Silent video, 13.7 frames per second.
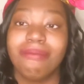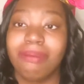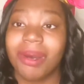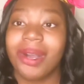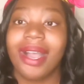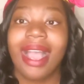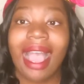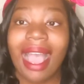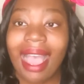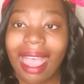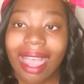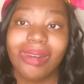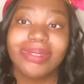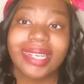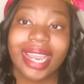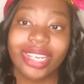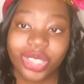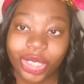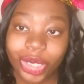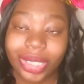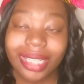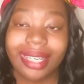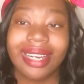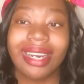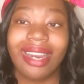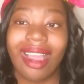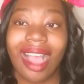but how Nigeria
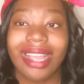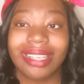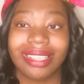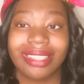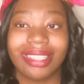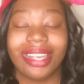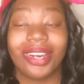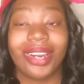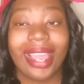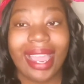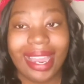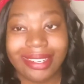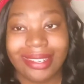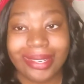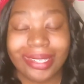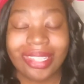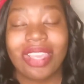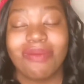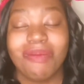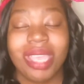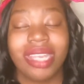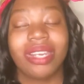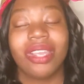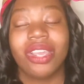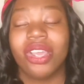got their entertainment